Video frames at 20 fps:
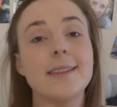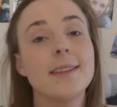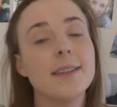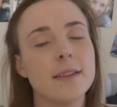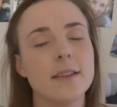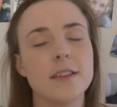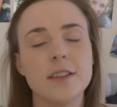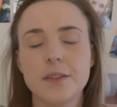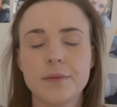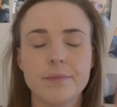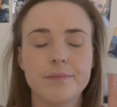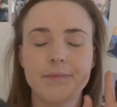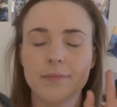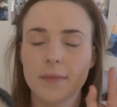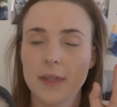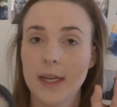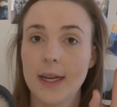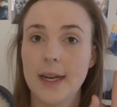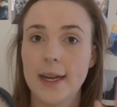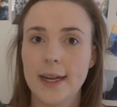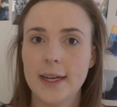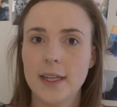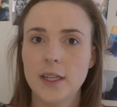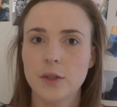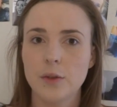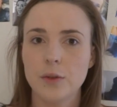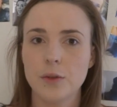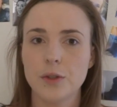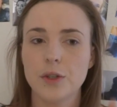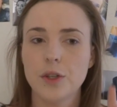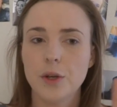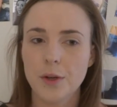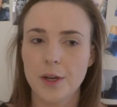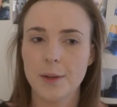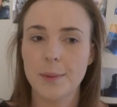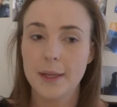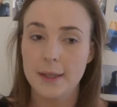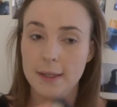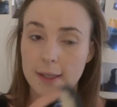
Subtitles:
in, anywho, you know what I mean?